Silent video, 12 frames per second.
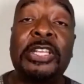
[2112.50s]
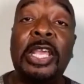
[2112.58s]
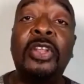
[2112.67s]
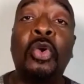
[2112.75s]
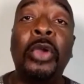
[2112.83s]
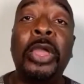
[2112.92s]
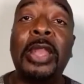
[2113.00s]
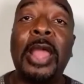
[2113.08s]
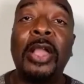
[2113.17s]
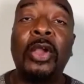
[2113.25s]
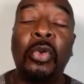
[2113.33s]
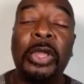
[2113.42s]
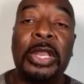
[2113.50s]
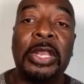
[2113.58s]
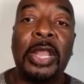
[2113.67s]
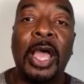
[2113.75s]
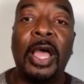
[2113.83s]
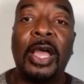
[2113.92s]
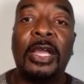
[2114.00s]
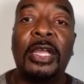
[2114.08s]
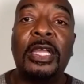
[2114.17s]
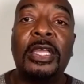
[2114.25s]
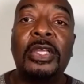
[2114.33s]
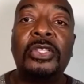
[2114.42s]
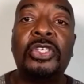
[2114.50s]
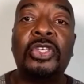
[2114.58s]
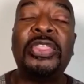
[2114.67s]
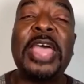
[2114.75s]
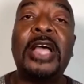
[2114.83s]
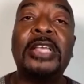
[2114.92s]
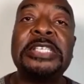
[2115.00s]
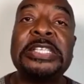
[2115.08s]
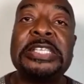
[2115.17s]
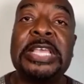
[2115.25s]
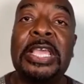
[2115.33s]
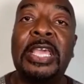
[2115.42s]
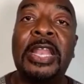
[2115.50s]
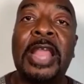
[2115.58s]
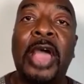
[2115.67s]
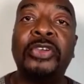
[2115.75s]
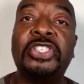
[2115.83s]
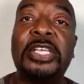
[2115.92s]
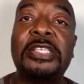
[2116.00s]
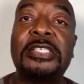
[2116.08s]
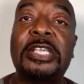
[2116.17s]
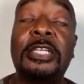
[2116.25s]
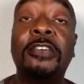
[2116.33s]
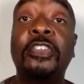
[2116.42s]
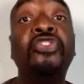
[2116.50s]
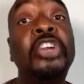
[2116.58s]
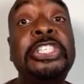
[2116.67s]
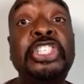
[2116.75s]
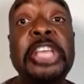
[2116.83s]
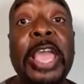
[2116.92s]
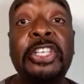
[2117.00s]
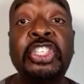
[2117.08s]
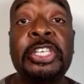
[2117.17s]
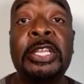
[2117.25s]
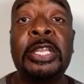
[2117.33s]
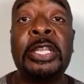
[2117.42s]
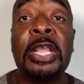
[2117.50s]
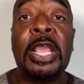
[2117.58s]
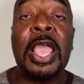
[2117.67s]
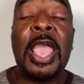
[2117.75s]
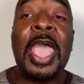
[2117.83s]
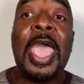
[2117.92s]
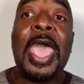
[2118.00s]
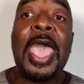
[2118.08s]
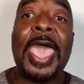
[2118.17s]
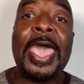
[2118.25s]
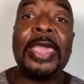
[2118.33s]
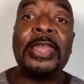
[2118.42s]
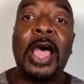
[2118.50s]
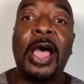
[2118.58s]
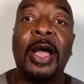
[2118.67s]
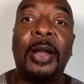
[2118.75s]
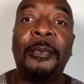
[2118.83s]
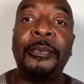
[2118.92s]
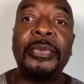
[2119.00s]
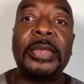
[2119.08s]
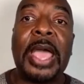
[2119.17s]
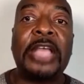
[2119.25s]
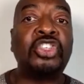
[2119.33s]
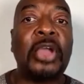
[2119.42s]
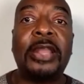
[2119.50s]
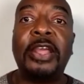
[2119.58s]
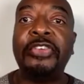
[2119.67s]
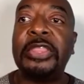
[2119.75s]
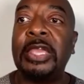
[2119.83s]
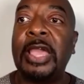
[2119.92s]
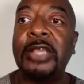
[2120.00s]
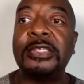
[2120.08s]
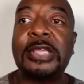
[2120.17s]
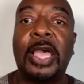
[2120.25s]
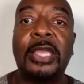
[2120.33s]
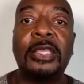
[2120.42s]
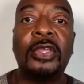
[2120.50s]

did quit. I quit in 2010. I was just sick of the rejection, and I tried everything else. I